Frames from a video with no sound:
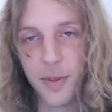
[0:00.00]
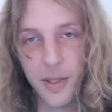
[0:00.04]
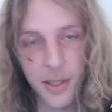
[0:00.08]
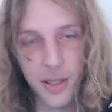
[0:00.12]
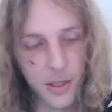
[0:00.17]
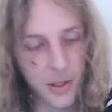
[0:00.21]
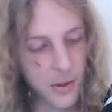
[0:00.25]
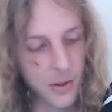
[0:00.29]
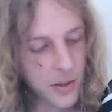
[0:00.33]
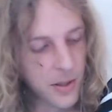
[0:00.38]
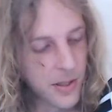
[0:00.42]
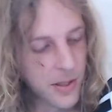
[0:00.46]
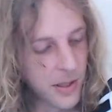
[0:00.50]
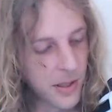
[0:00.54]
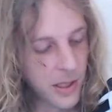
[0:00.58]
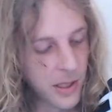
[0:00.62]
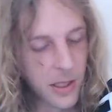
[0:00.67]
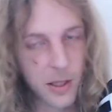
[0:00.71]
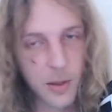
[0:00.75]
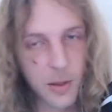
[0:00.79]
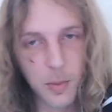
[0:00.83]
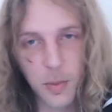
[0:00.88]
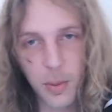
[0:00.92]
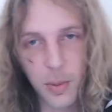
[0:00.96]
And you can
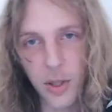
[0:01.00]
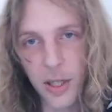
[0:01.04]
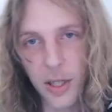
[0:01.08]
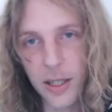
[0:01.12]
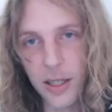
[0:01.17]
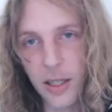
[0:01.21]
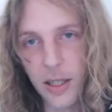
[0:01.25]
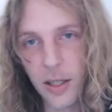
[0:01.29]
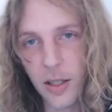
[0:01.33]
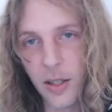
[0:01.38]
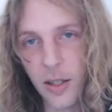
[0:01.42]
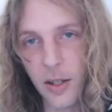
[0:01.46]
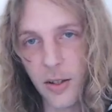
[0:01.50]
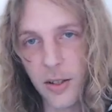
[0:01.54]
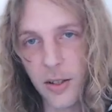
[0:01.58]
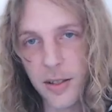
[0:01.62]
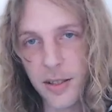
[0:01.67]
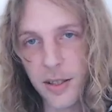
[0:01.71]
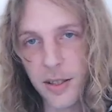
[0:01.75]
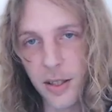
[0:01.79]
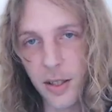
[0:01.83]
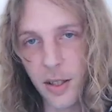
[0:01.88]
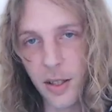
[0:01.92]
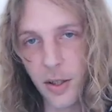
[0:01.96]
see plenty of
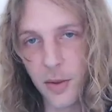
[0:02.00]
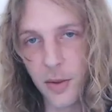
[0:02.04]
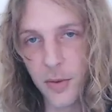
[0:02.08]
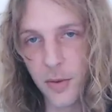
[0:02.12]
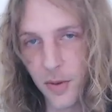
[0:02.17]
clearance here